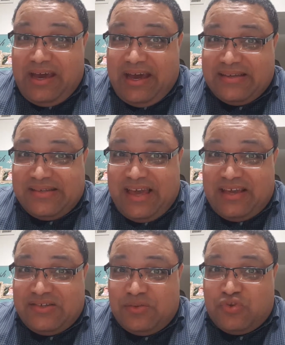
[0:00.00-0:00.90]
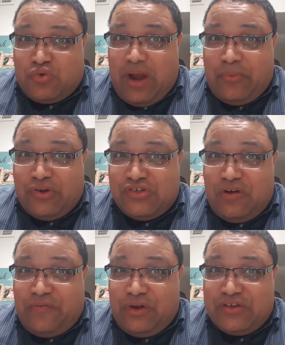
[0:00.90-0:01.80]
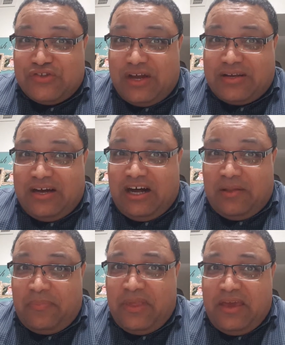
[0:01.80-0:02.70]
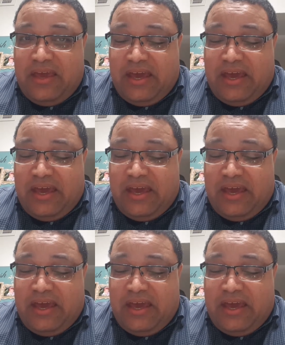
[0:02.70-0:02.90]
as a subscriber to cellphonius.com